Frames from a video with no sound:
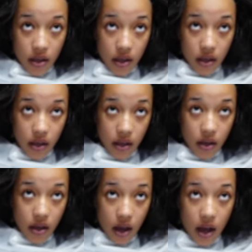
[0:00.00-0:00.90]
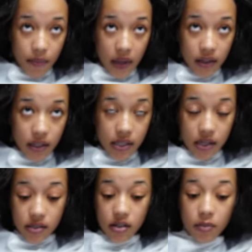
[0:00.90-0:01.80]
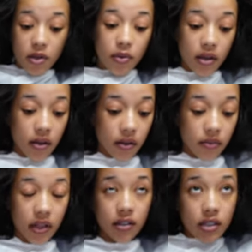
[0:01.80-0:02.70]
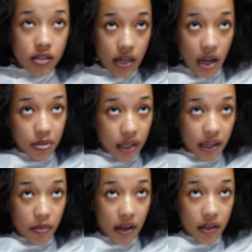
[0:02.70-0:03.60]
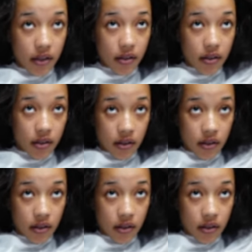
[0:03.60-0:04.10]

And I'm not the test dummy, babe. Like, let's not play in my head.